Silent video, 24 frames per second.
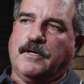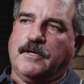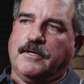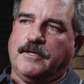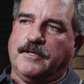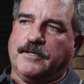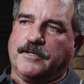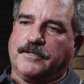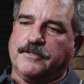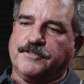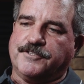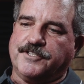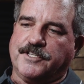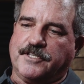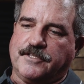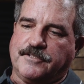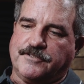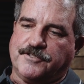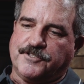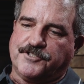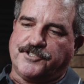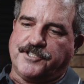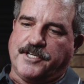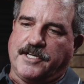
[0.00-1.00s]
It can
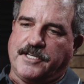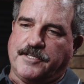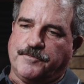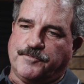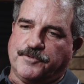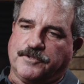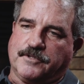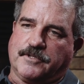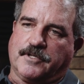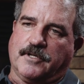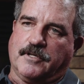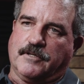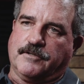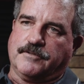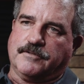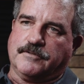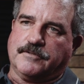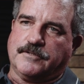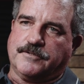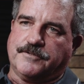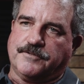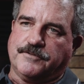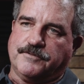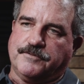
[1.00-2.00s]
change the shape or the color of
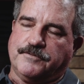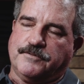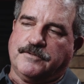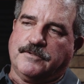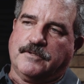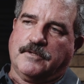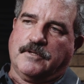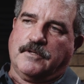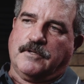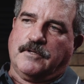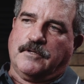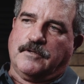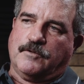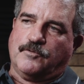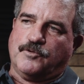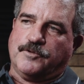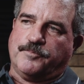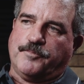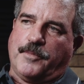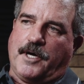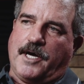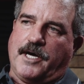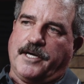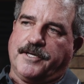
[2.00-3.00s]
the tooth.
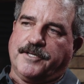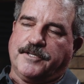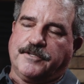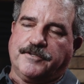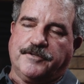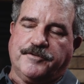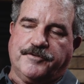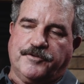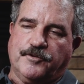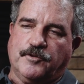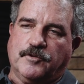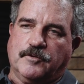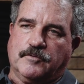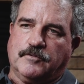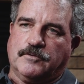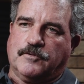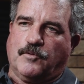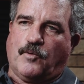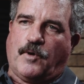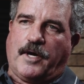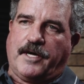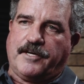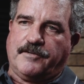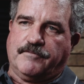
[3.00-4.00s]
With bonding, you do it with a
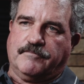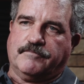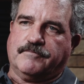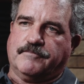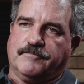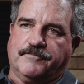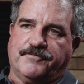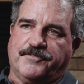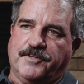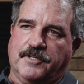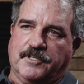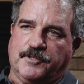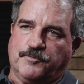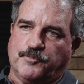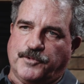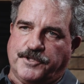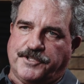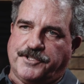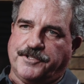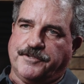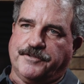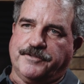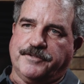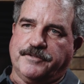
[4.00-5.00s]
white filling
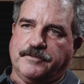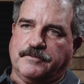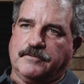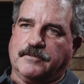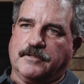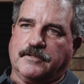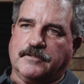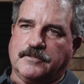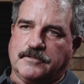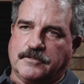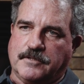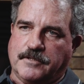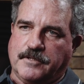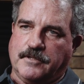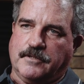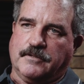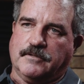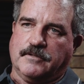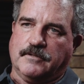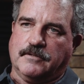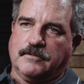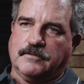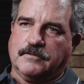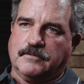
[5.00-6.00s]
material, and it's a
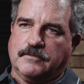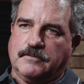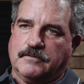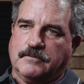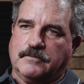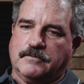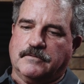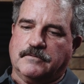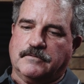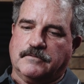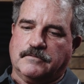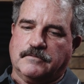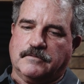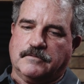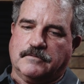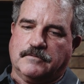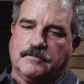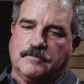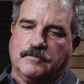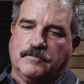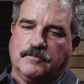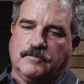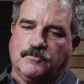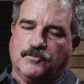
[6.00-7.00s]

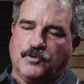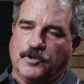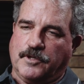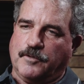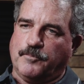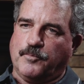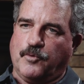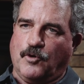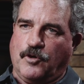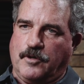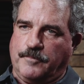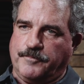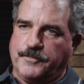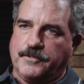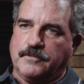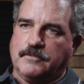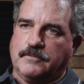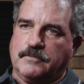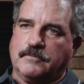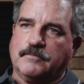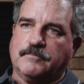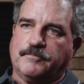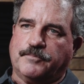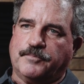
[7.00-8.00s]
one appointment
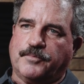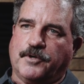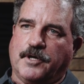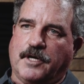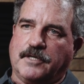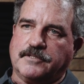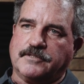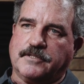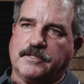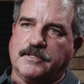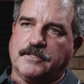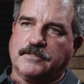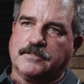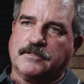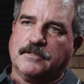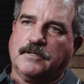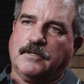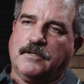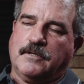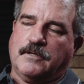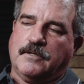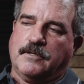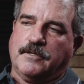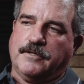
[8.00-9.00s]
process.
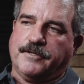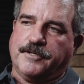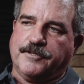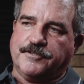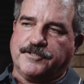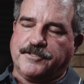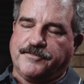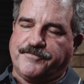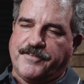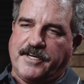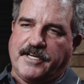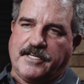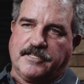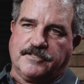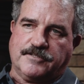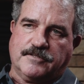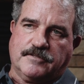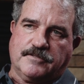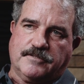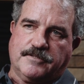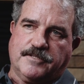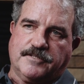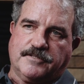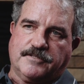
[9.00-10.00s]
And there's
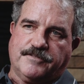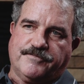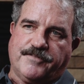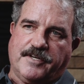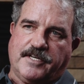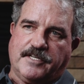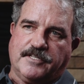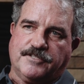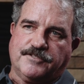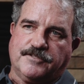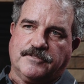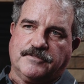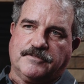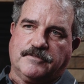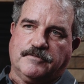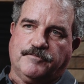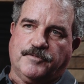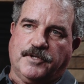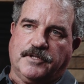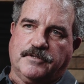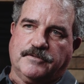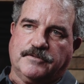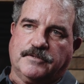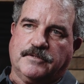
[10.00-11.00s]
advantages and disadvantages to
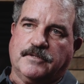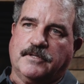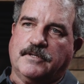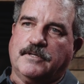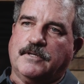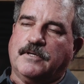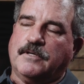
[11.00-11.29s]
both.